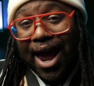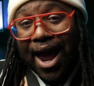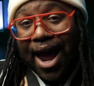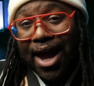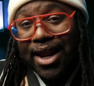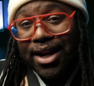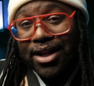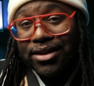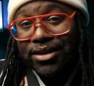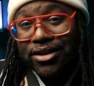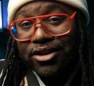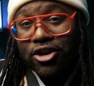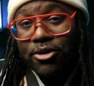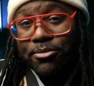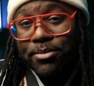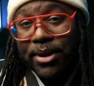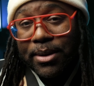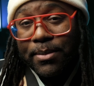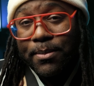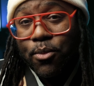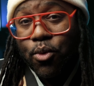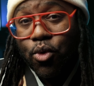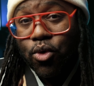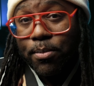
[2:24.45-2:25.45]
add a little
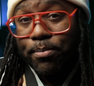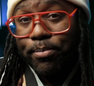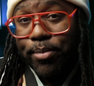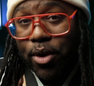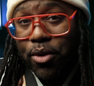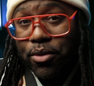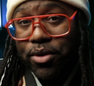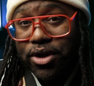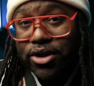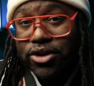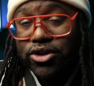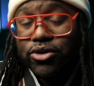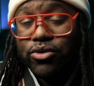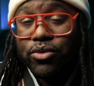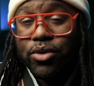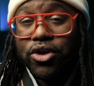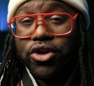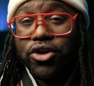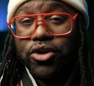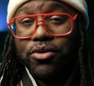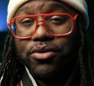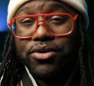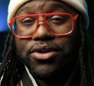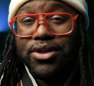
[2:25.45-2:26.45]
bit more bokeh to
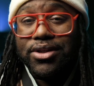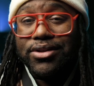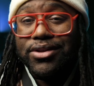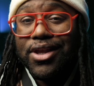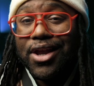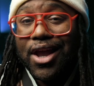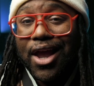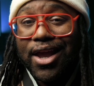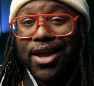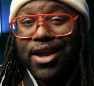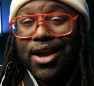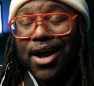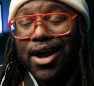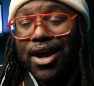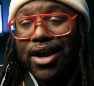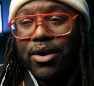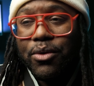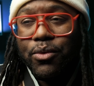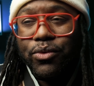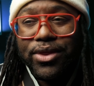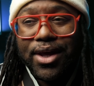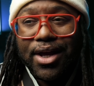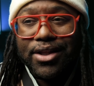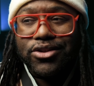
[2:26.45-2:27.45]
it using the AI
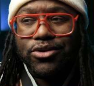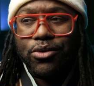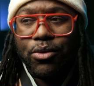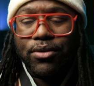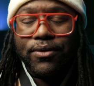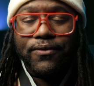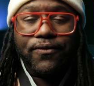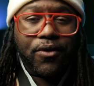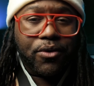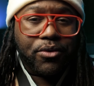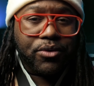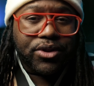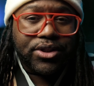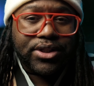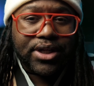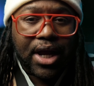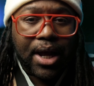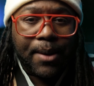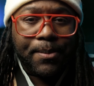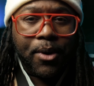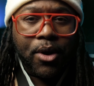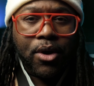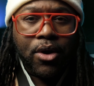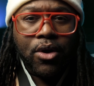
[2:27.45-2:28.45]
that's on
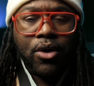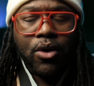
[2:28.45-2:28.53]
Photoshop